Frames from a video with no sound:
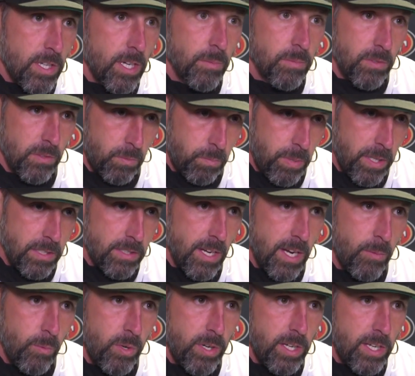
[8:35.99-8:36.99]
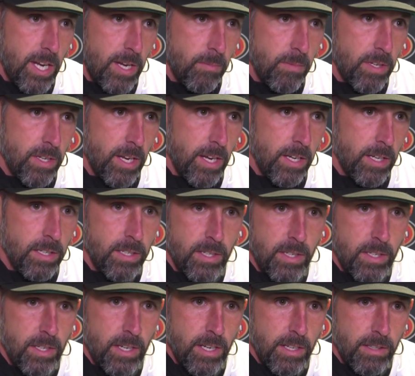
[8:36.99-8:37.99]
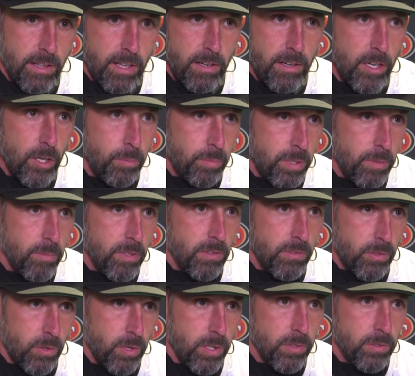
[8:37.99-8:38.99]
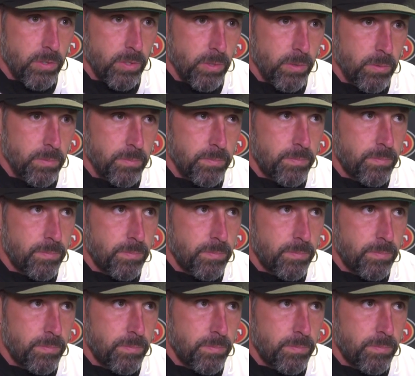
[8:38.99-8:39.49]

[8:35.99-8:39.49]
helped us big time win a game today, and that'll help him in his career too.